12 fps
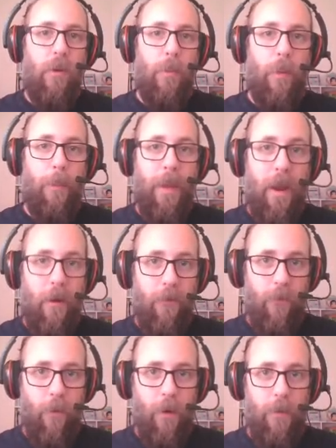to prepare
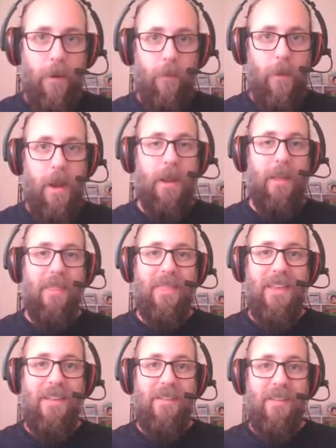for it by writing a
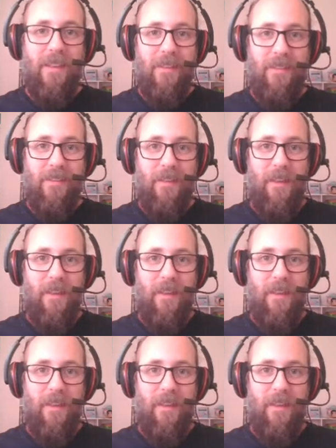thesis